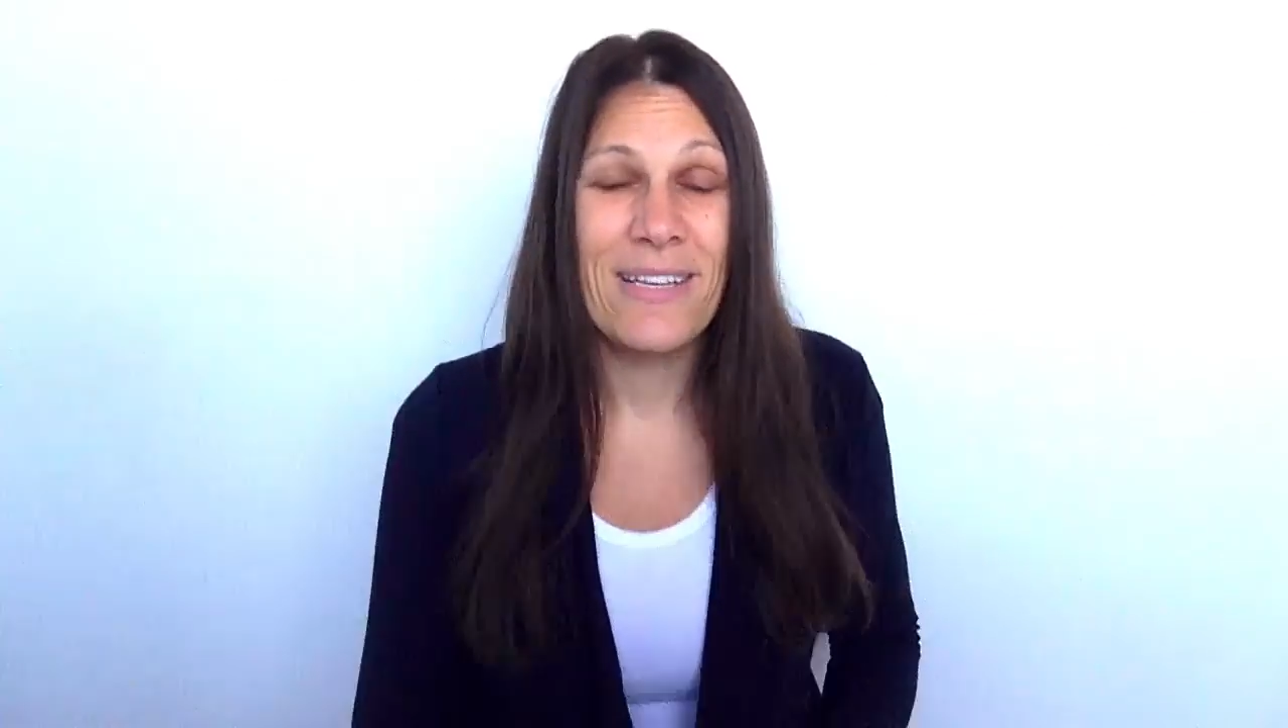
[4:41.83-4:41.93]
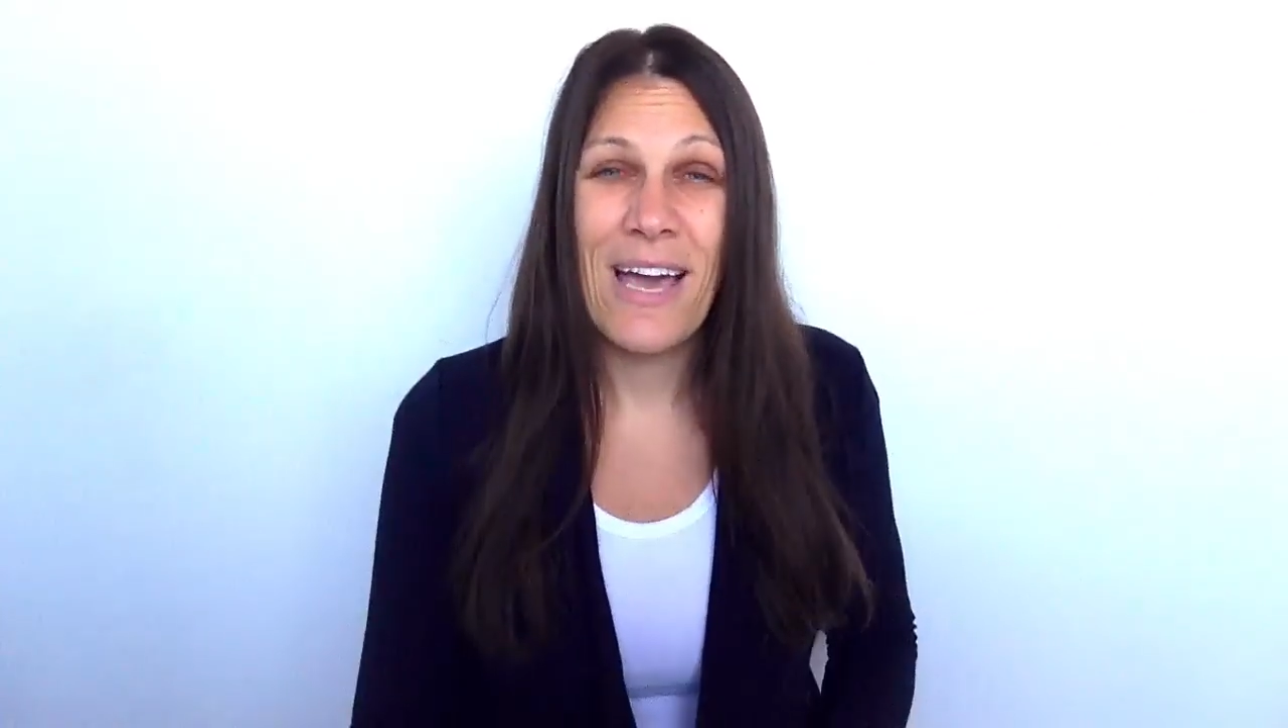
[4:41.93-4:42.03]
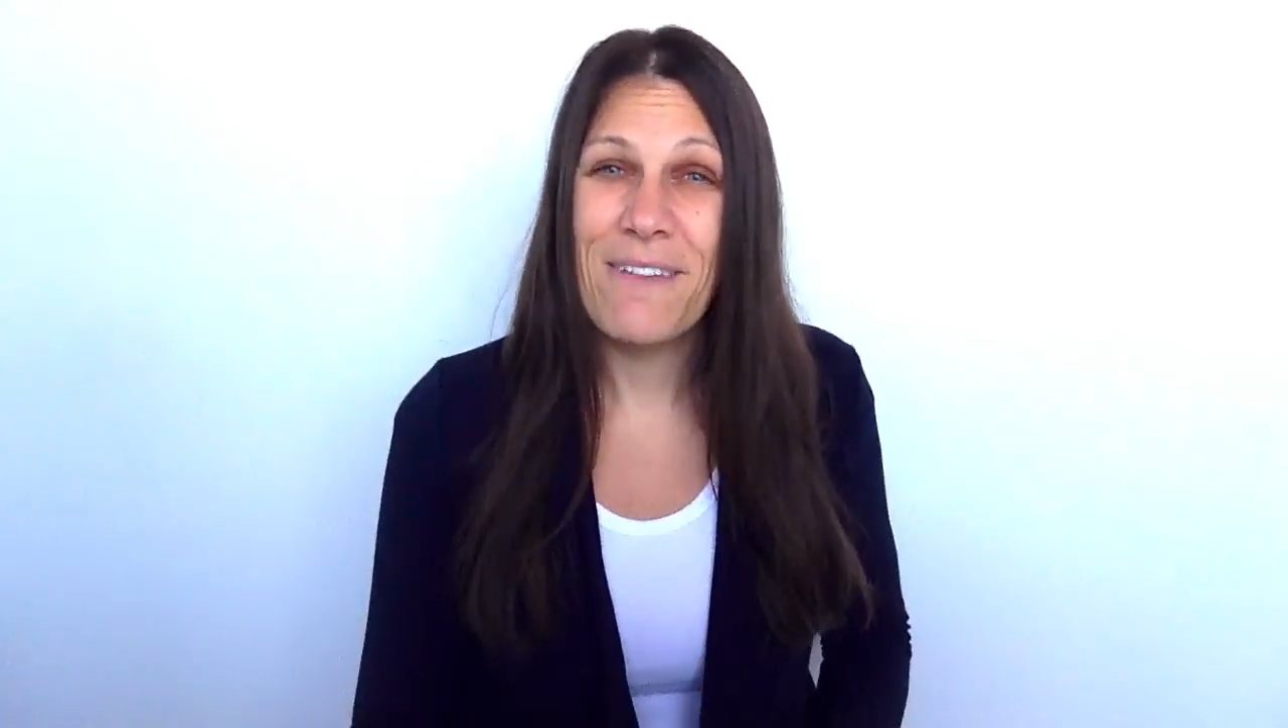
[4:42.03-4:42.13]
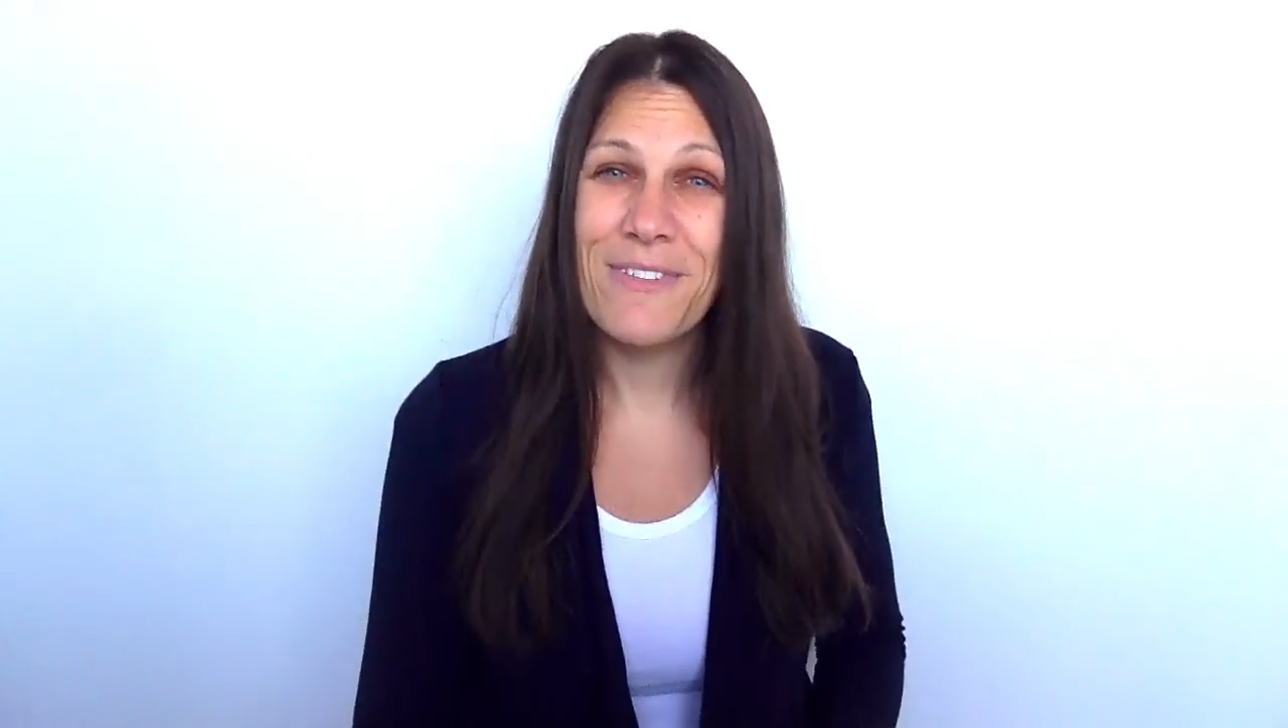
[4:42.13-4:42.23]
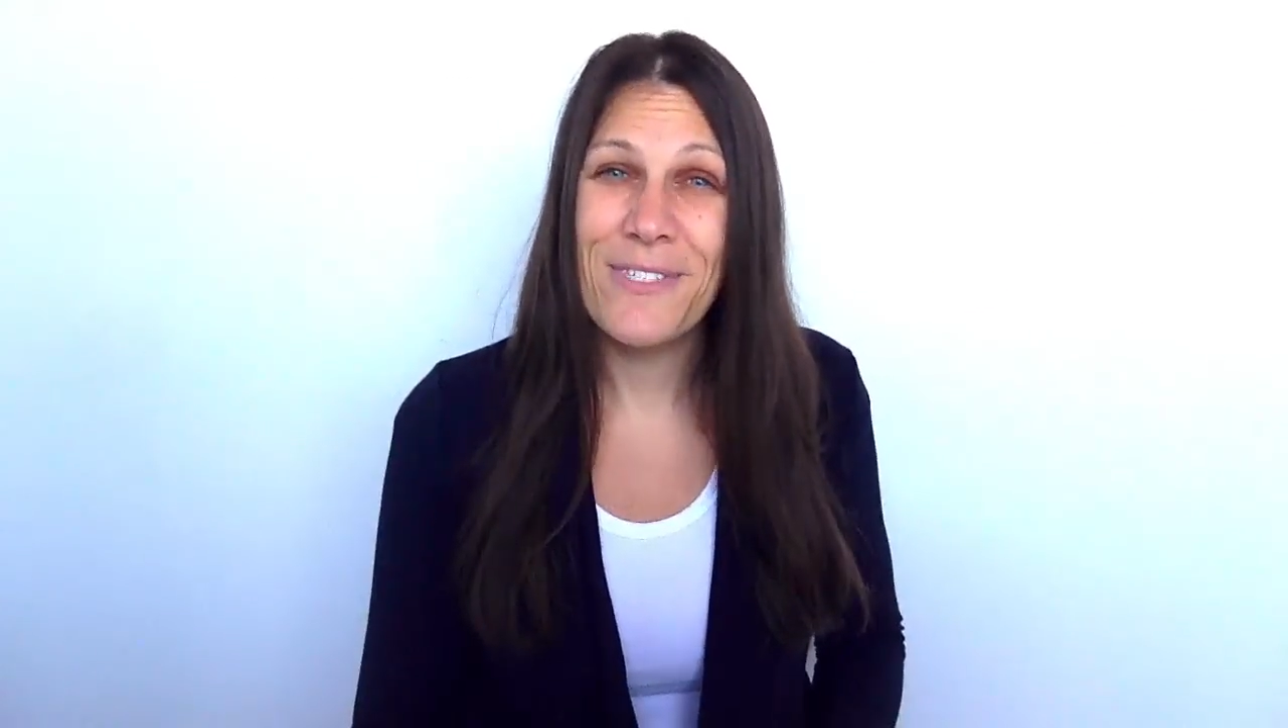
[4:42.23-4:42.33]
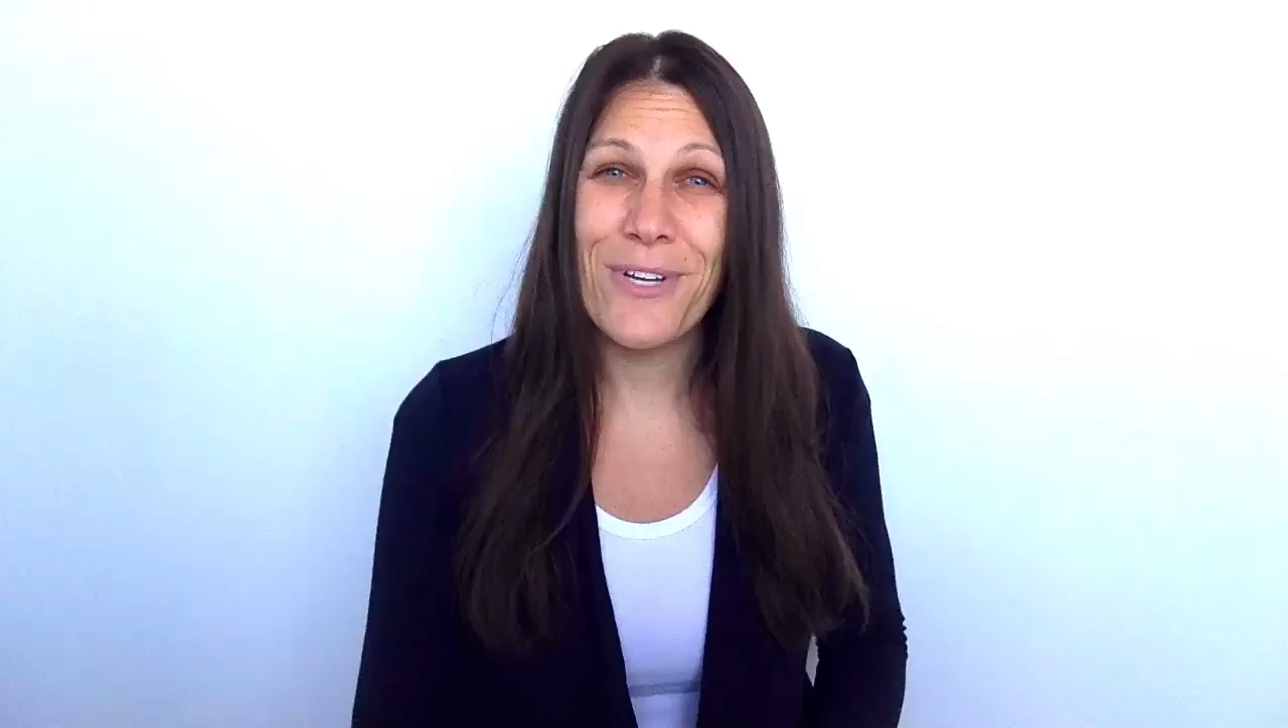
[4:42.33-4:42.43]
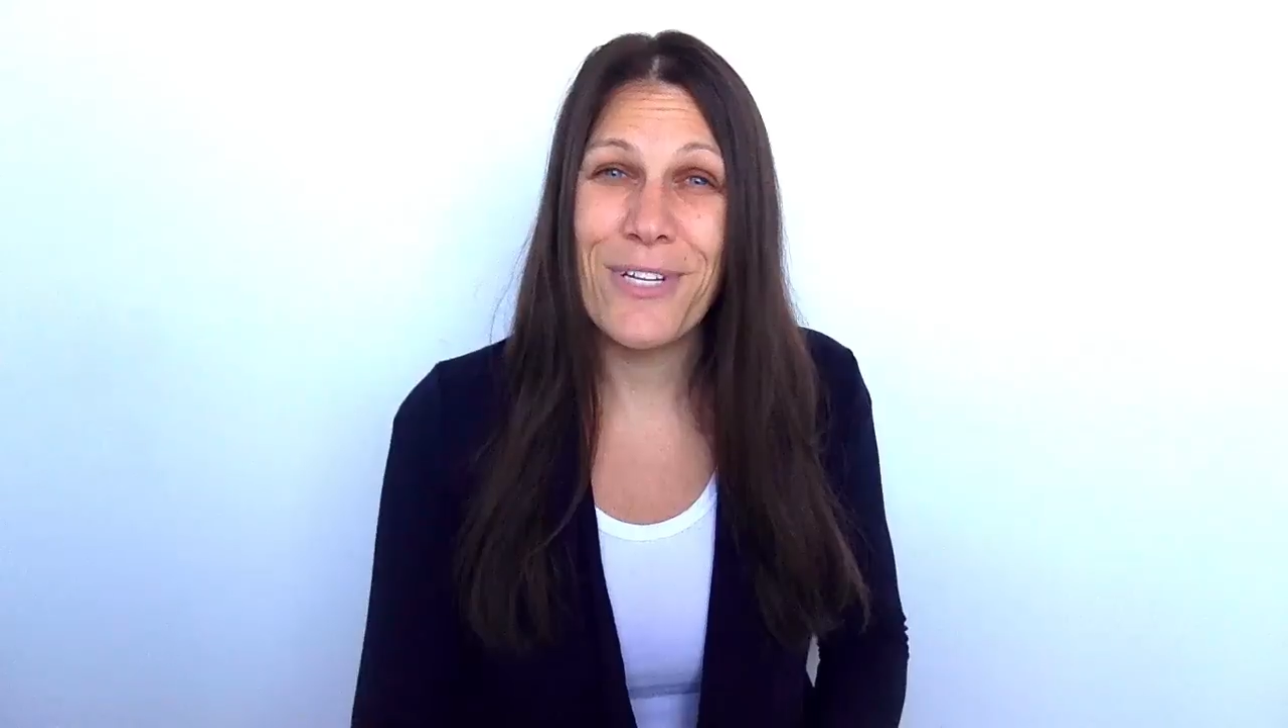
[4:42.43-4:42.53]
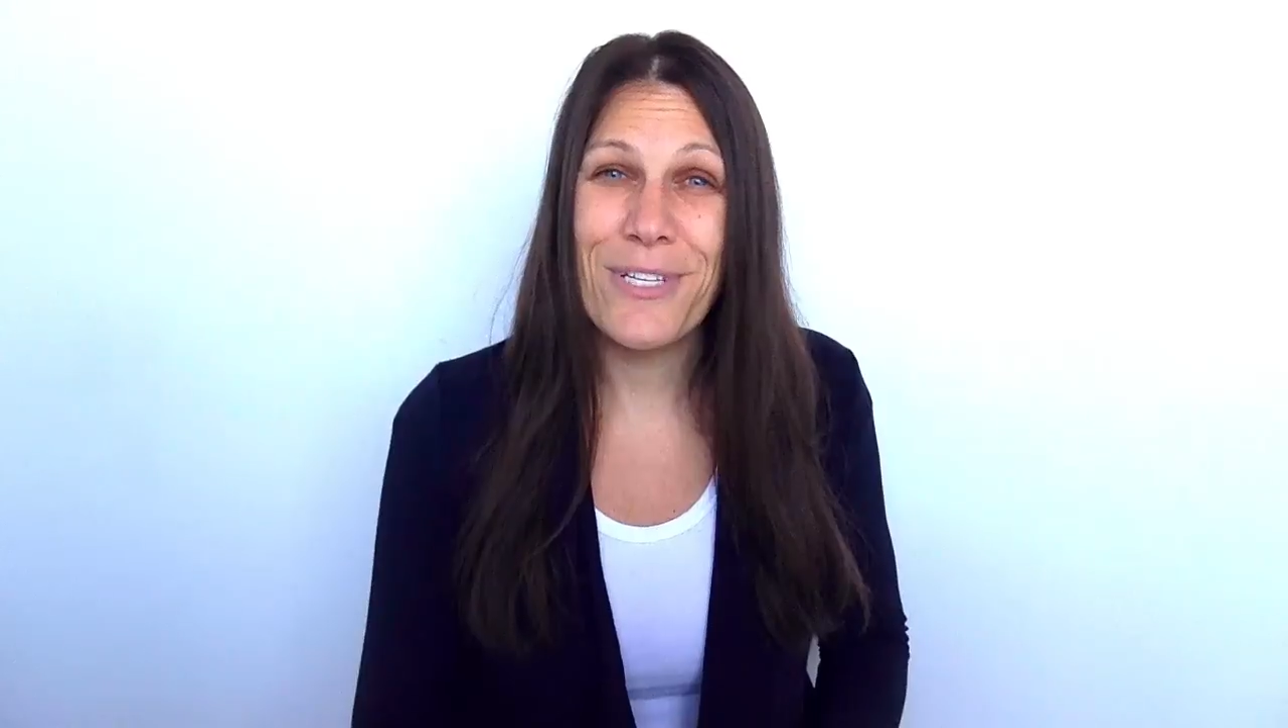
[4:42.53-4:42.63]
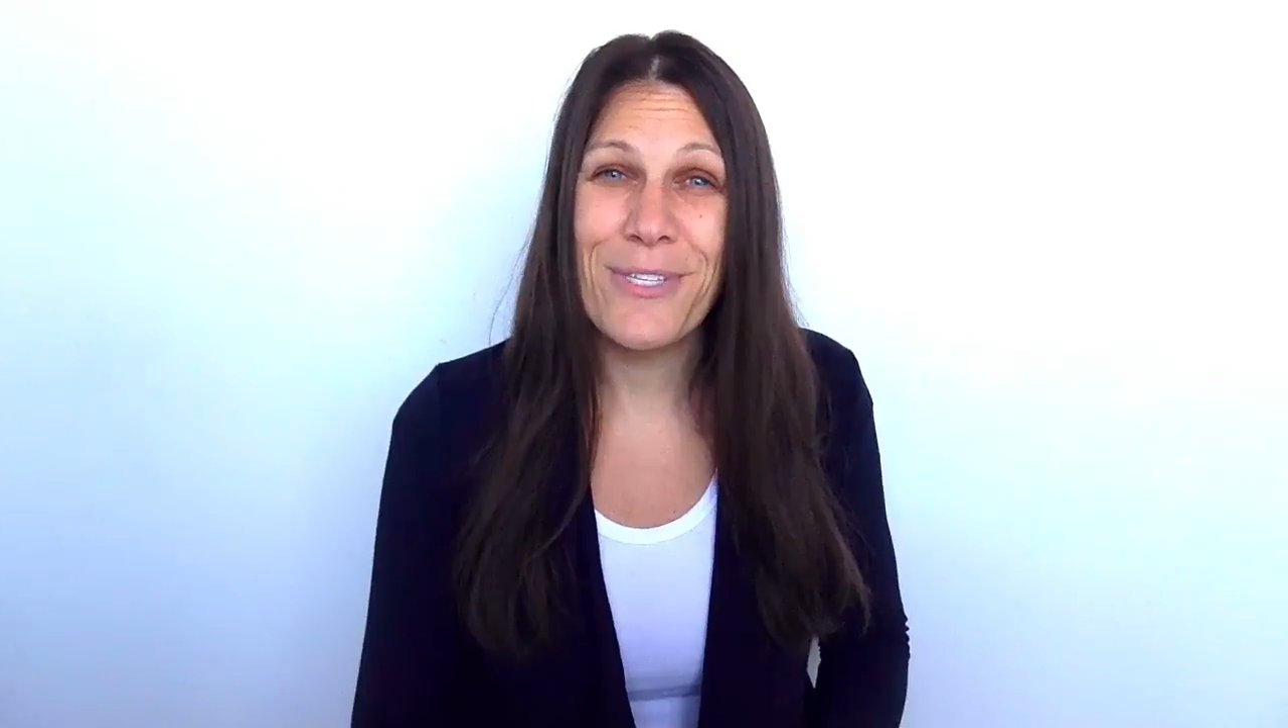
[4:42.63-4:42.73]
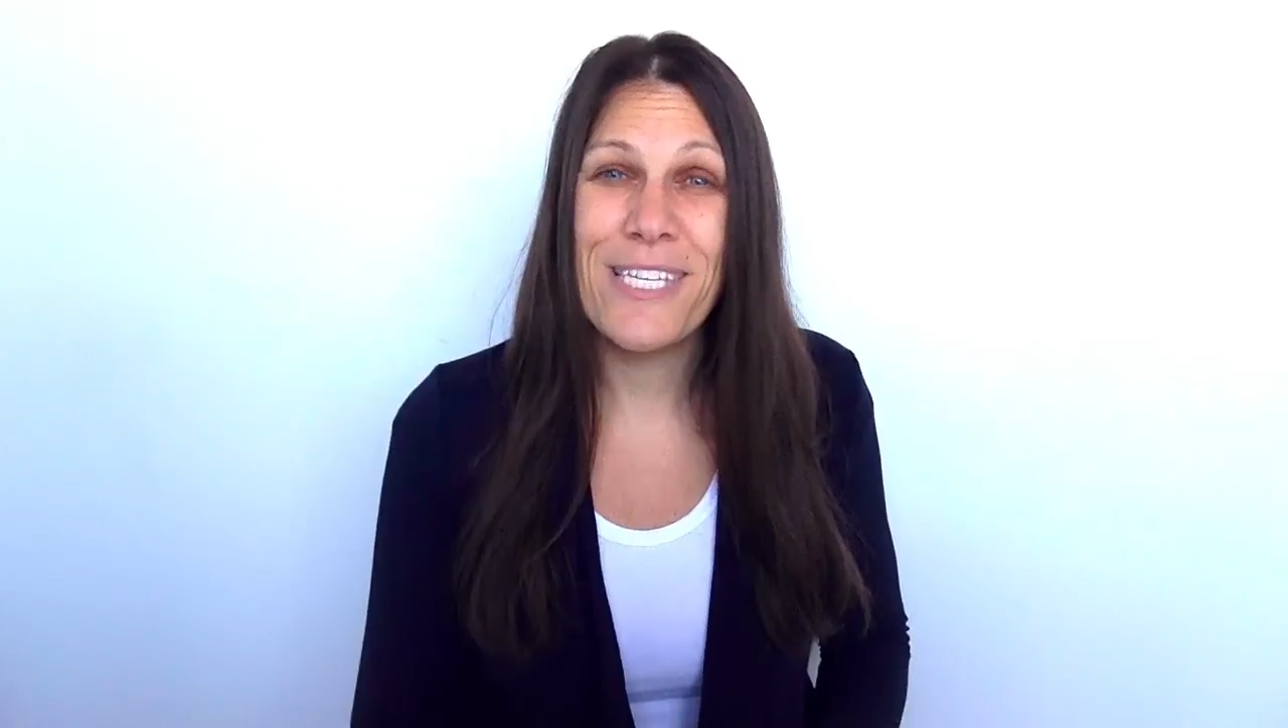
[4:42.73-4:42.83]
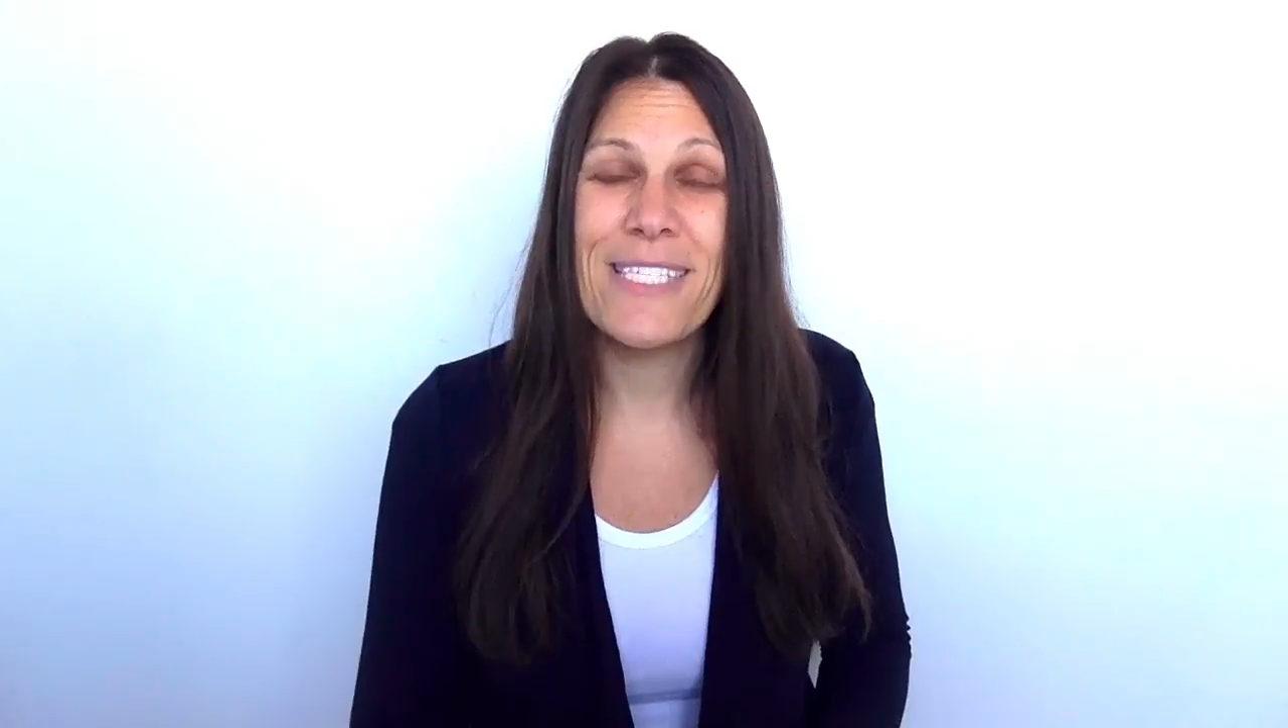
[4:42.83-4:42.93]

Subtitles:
Have you started using